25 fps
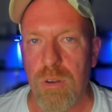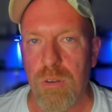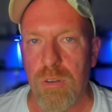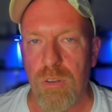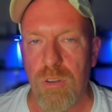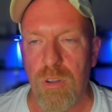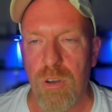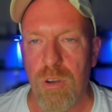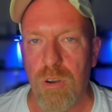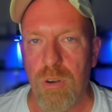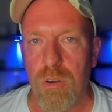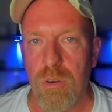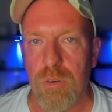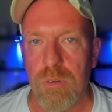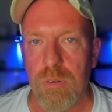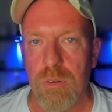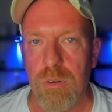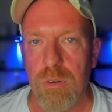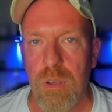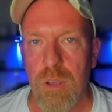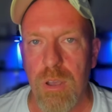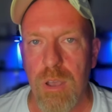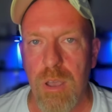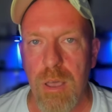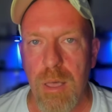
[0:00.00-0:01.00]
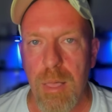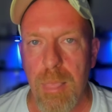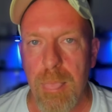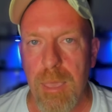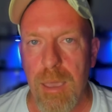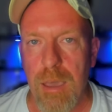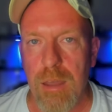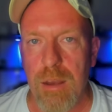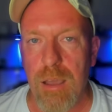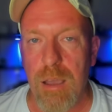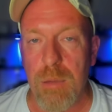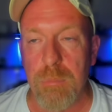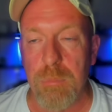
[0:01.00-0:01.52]
and learn,
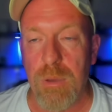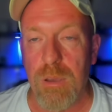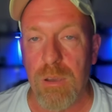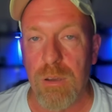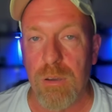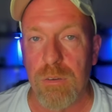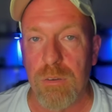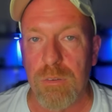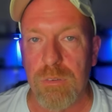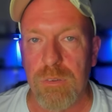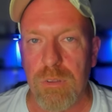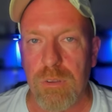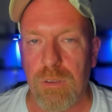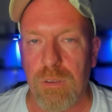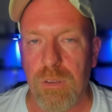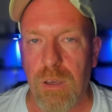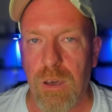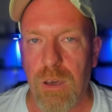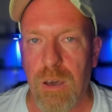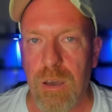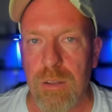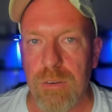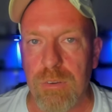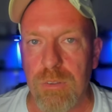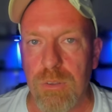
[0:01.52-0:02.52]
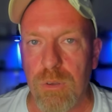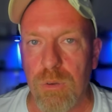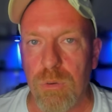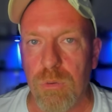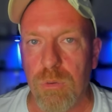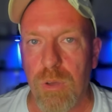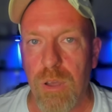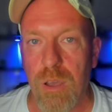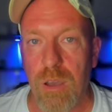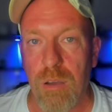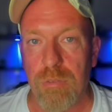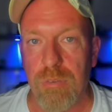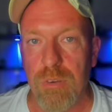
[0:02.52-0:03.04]
and I'm here to guide
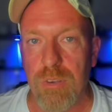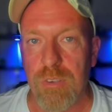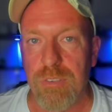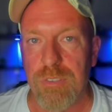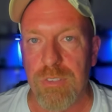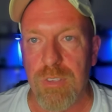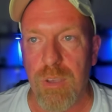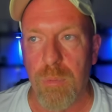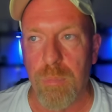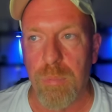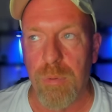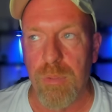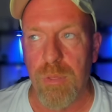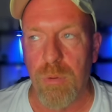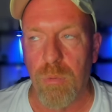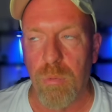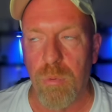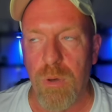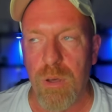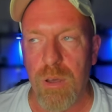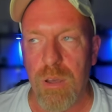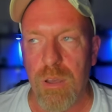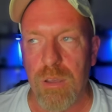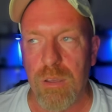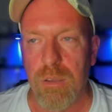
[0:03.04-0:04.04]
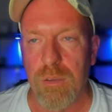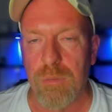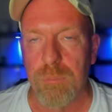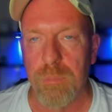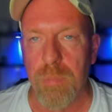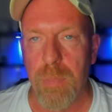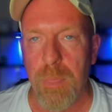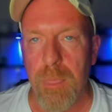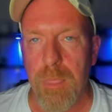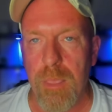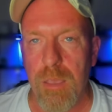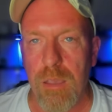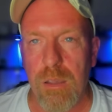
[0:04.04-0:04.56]
you every step of the way.
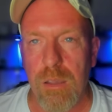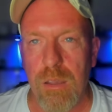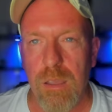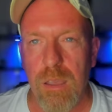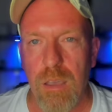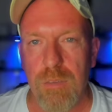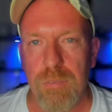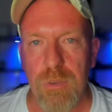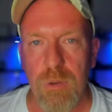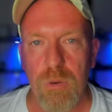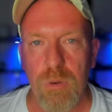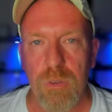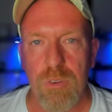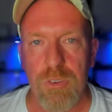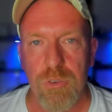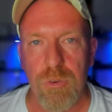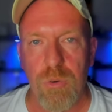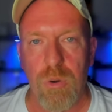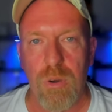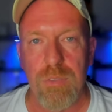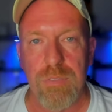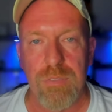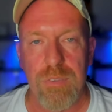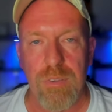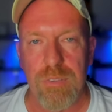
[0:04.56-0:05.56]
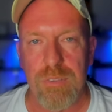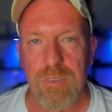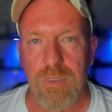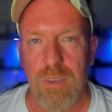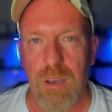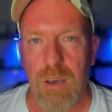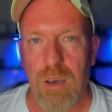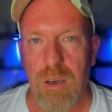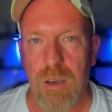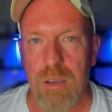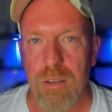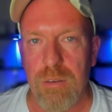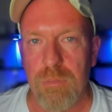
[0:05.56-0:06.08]
If you enjoyed this
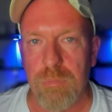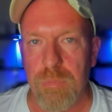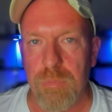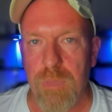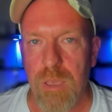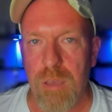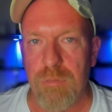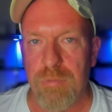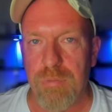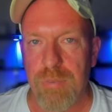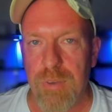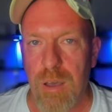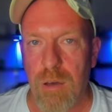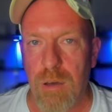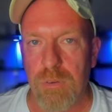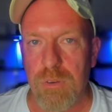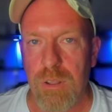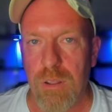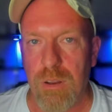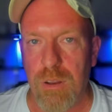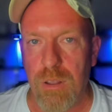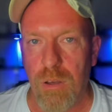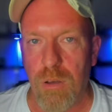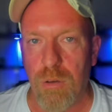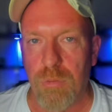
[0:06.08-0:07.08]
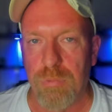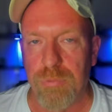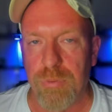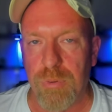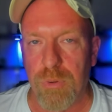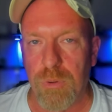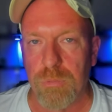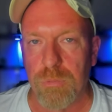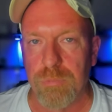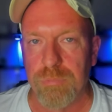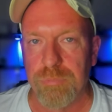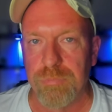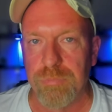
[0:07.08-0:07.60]
guide and found it
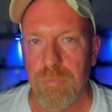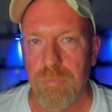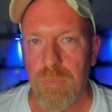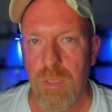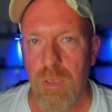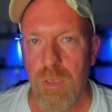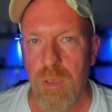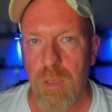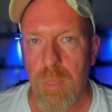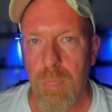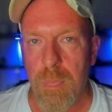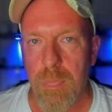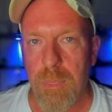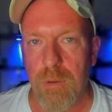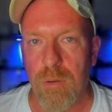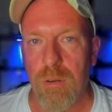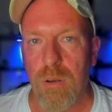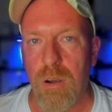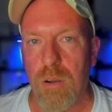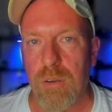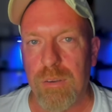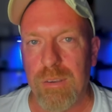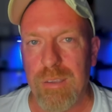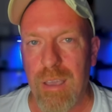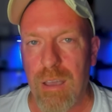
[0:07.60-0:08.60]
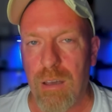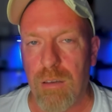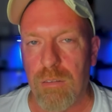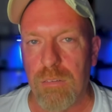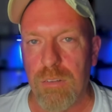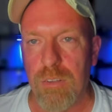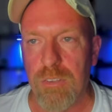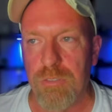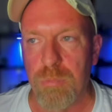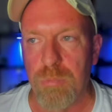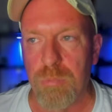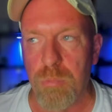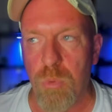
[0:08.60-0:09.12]
helpful, there are
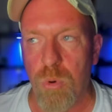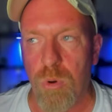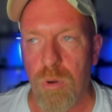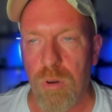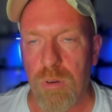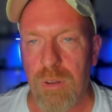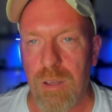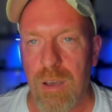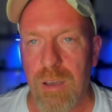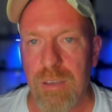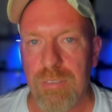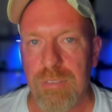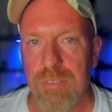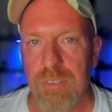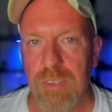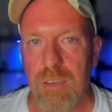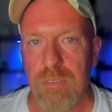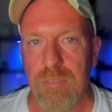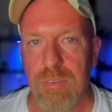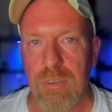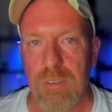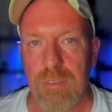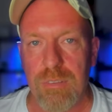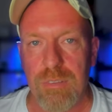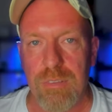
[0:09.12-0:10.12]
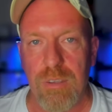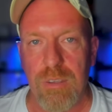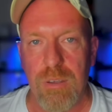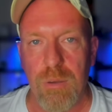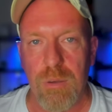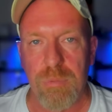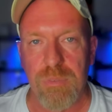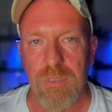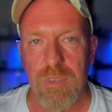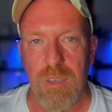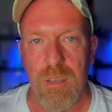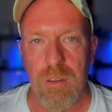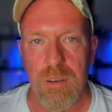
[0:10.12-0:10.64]
countless more life-saving
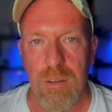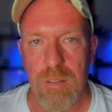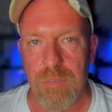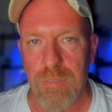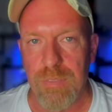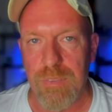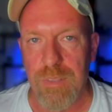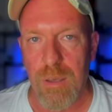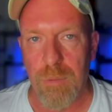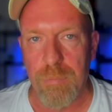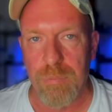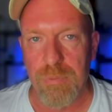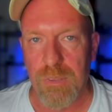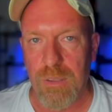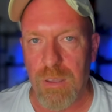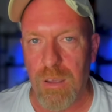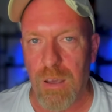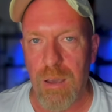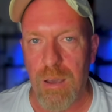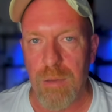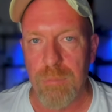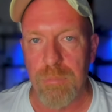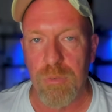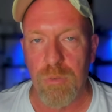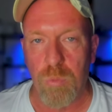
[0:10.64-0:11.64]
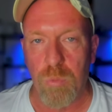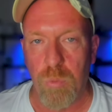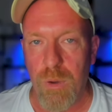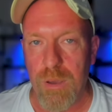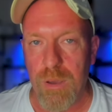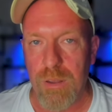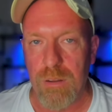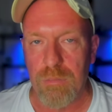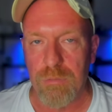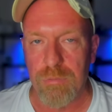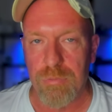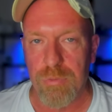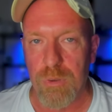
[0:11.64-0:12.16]
tips and in-depth guides
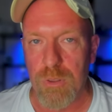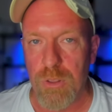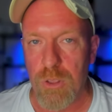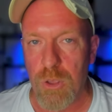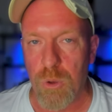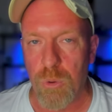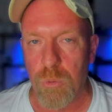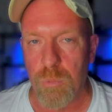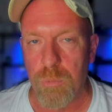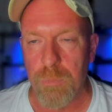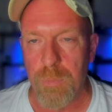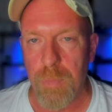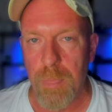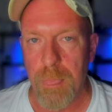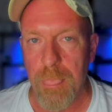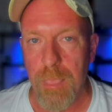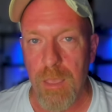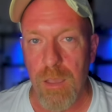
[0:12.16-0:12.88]
waiting for you.